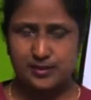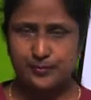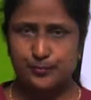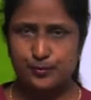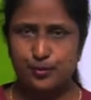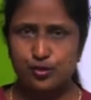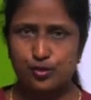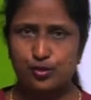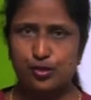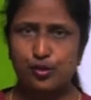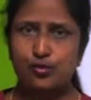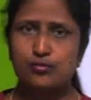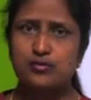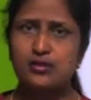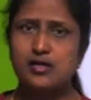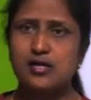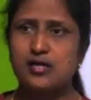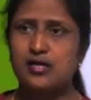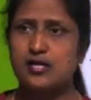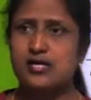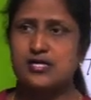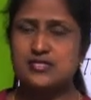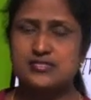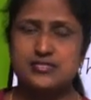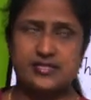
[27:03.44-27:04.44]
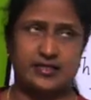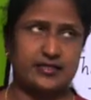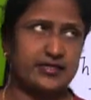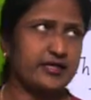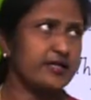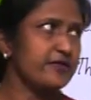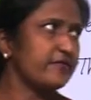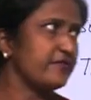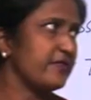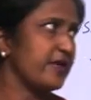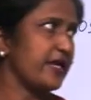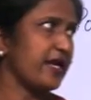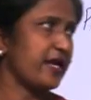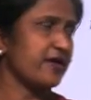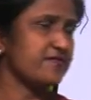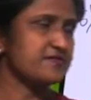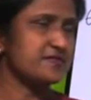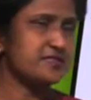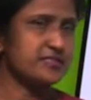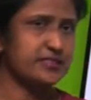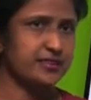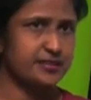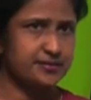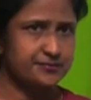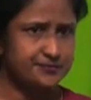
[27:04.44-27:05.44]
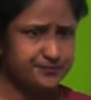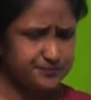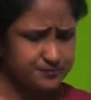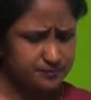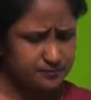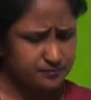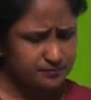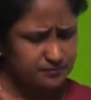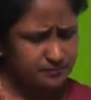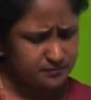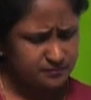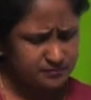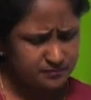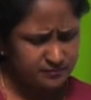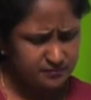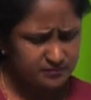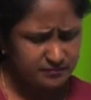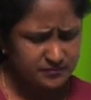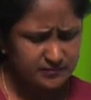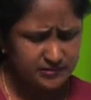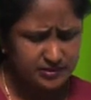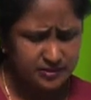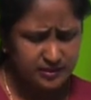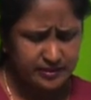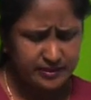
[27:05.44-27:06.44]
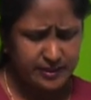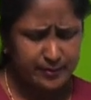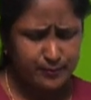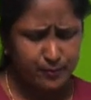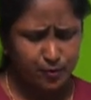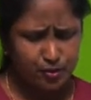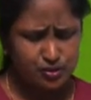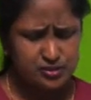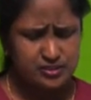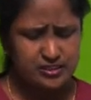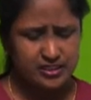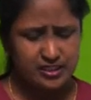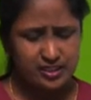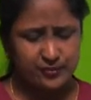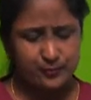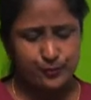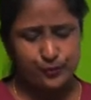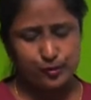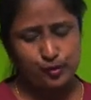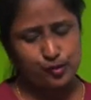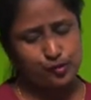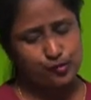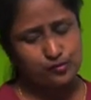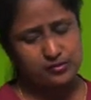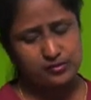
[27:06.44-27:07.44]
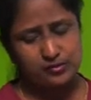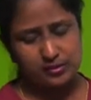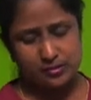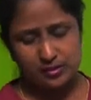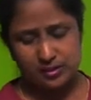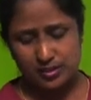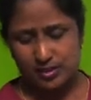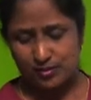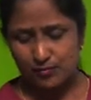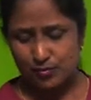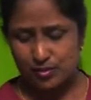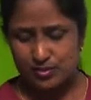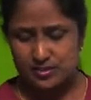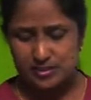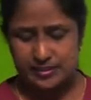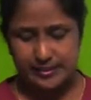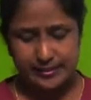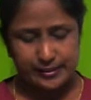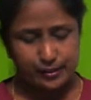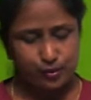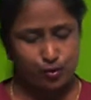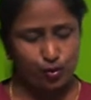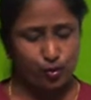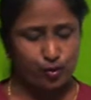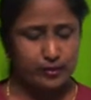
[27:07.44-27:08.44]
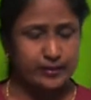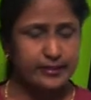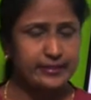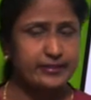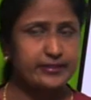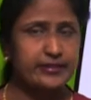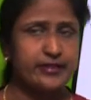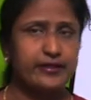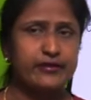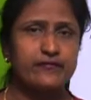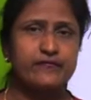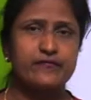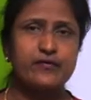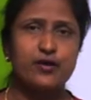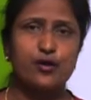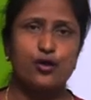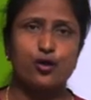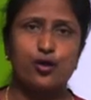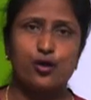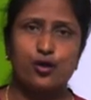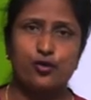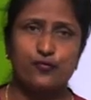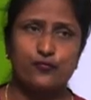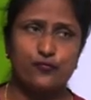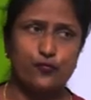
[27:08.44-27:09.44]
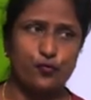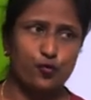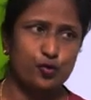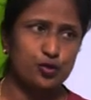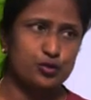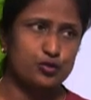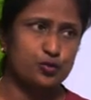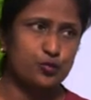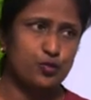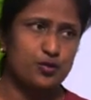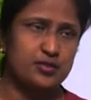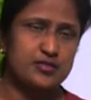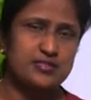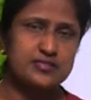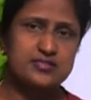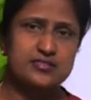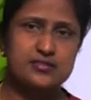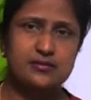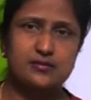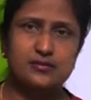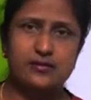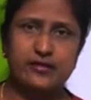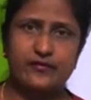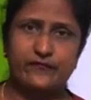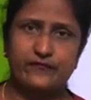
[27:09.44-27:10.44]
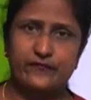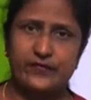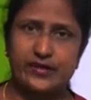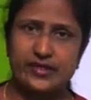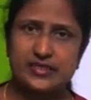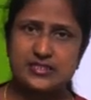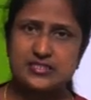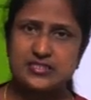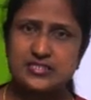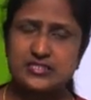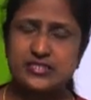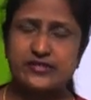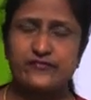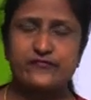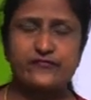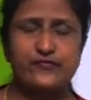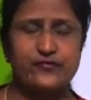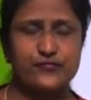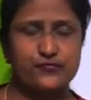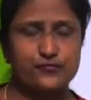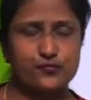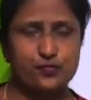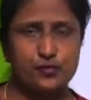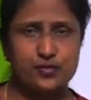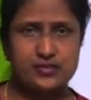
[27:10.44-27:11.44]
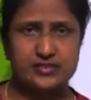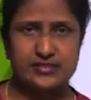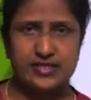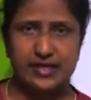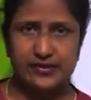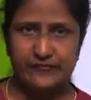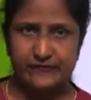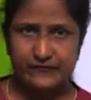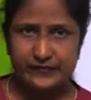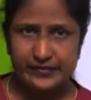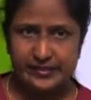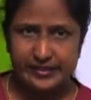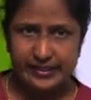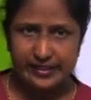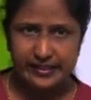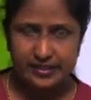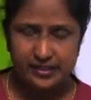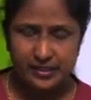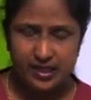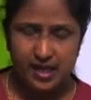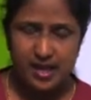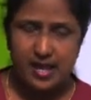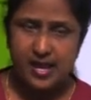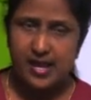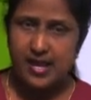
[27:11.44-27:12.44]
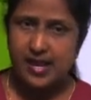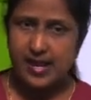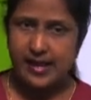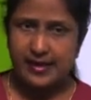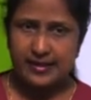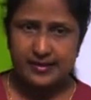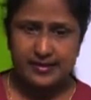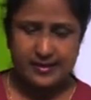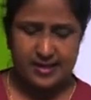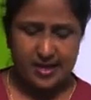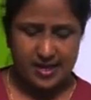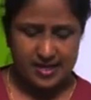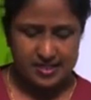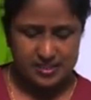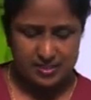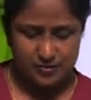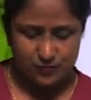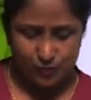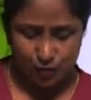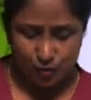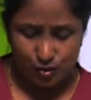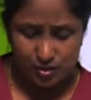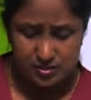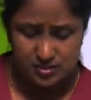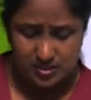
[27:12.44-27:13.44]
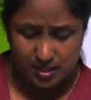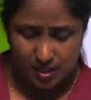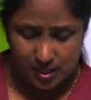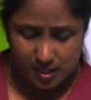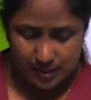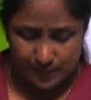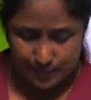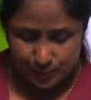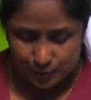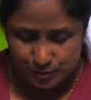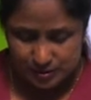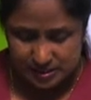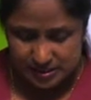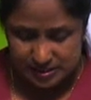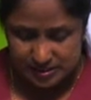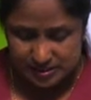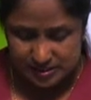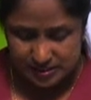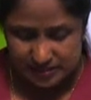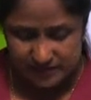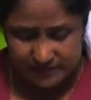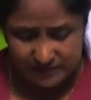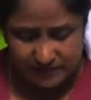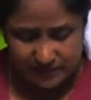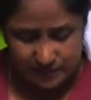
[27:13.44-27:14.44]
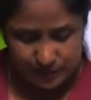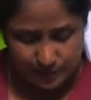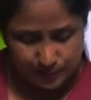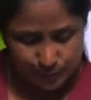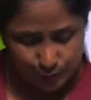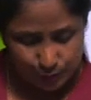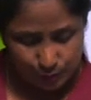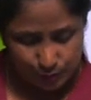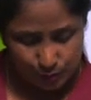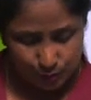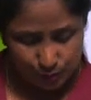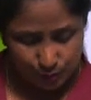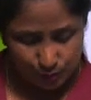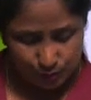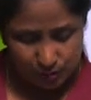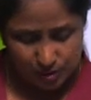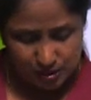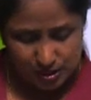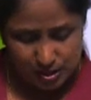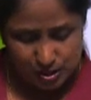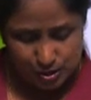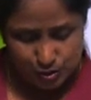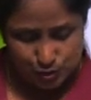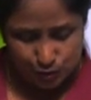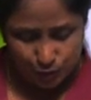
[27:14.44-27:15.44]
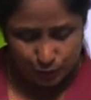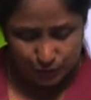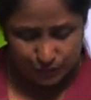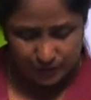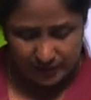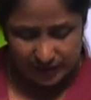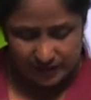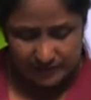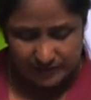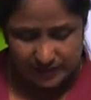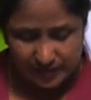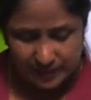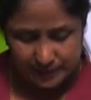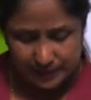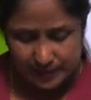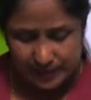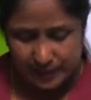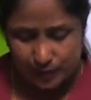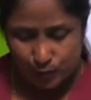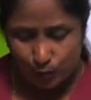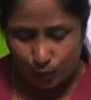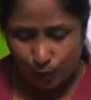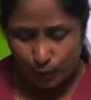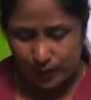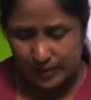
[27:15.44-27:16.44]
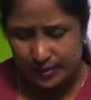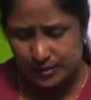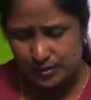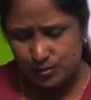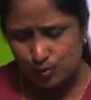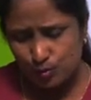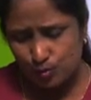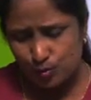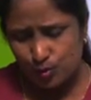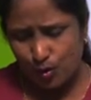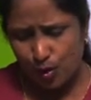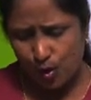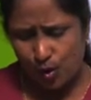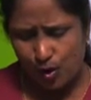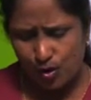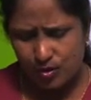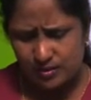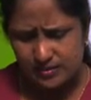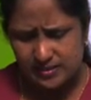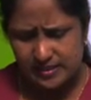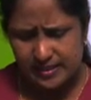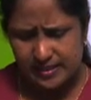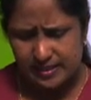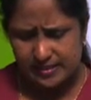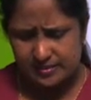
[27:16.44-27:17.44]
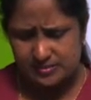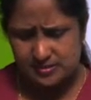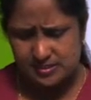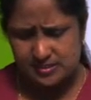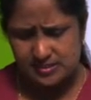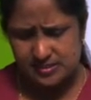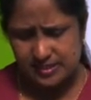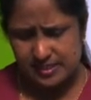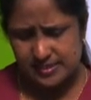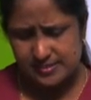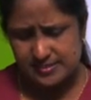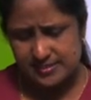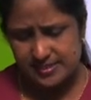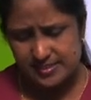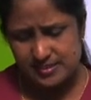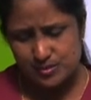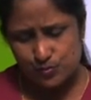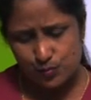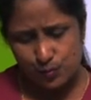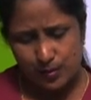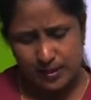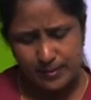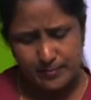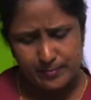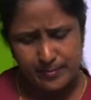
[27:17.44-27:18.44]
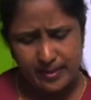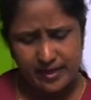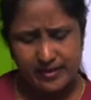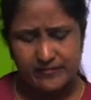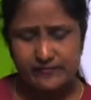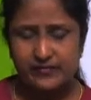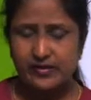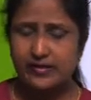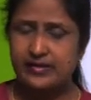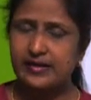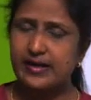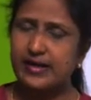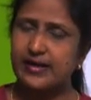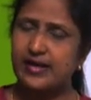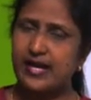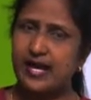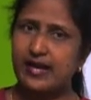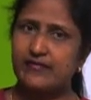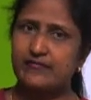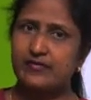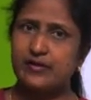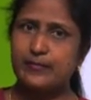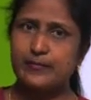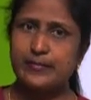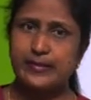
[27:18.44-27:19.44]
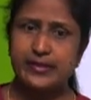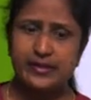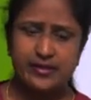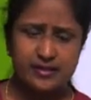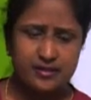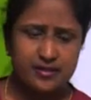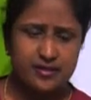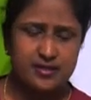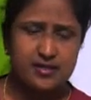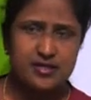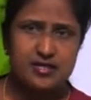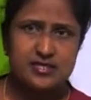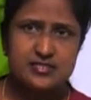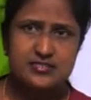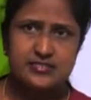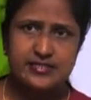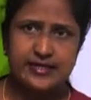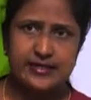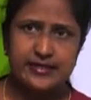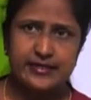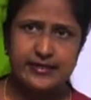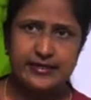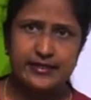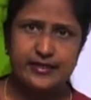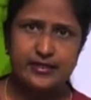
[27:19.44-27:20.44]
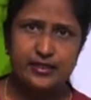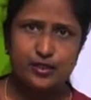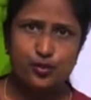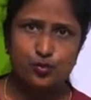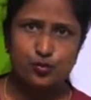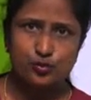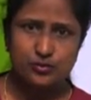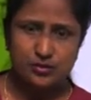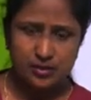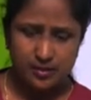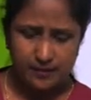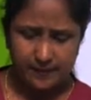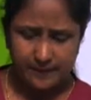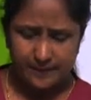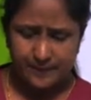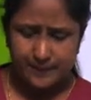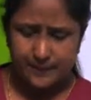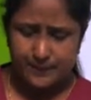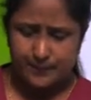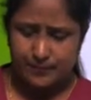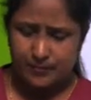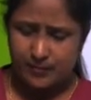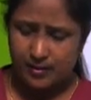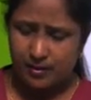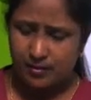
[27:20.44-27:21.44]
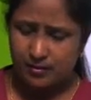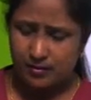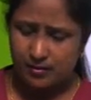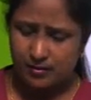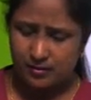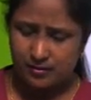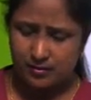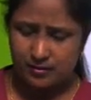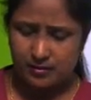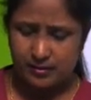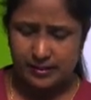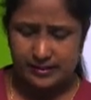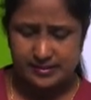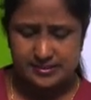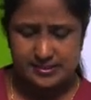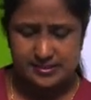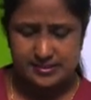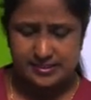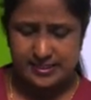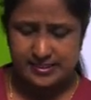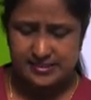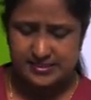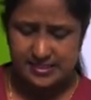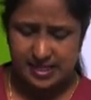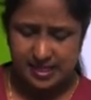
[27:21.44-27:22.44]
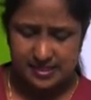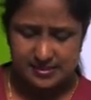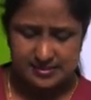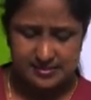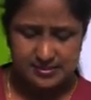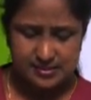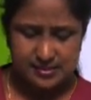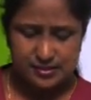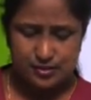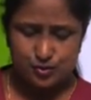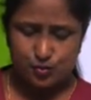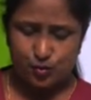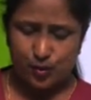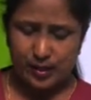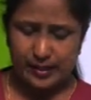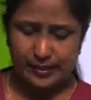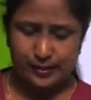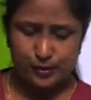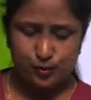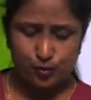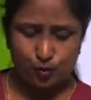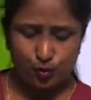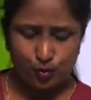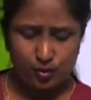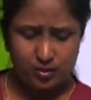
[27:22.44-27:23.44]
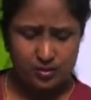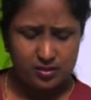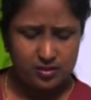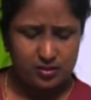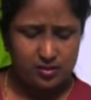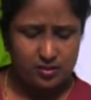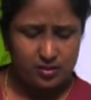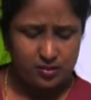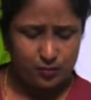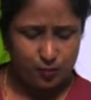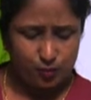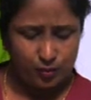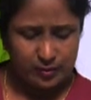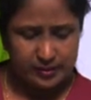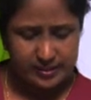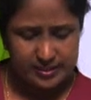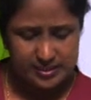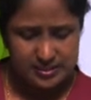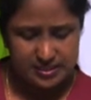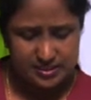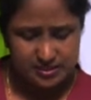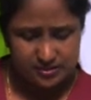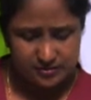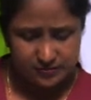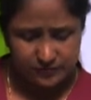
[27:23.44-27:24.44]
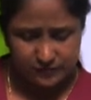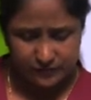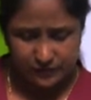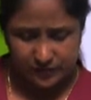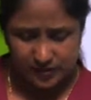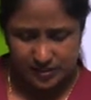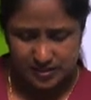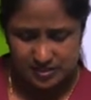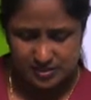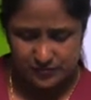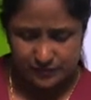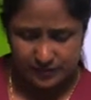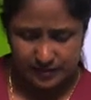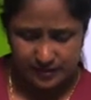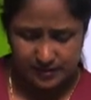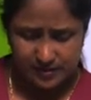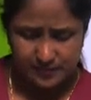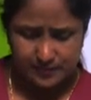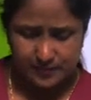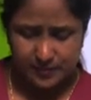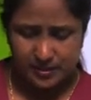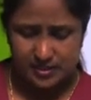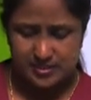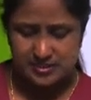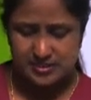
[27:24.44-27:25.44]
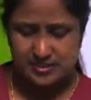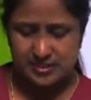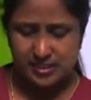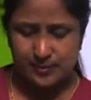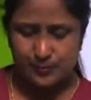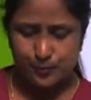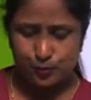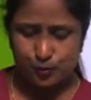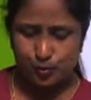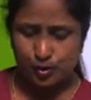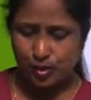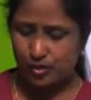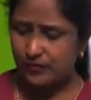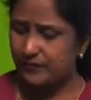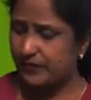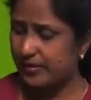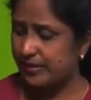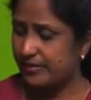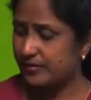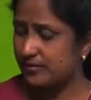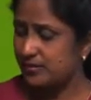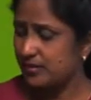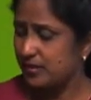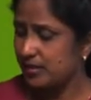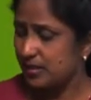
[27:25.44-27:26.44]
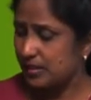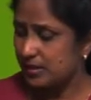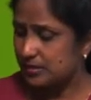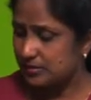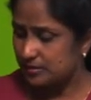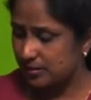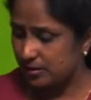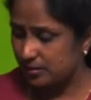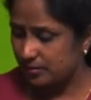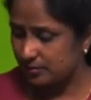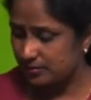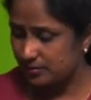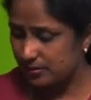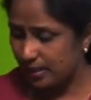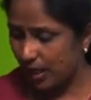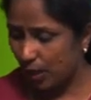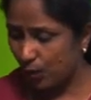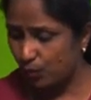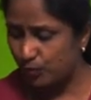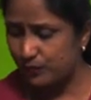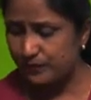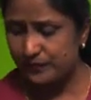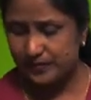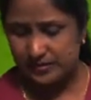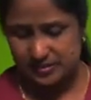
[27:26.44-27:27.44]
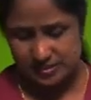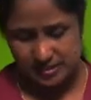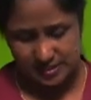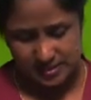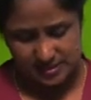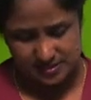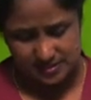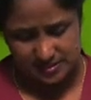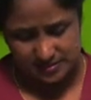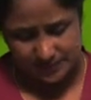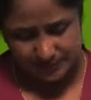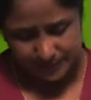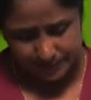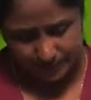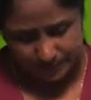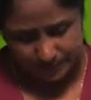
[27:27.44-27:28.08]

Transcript: pronoun, second we have seen demonstrative pronoun, third was interrogative, fourth was reflexive, fifth was emphatic, and last was possessive pronoun. So, we will be going through all the exercises one by one and I will be sending you the exercise answer. So, I told what is first one? Personal pronoun, when the noun which is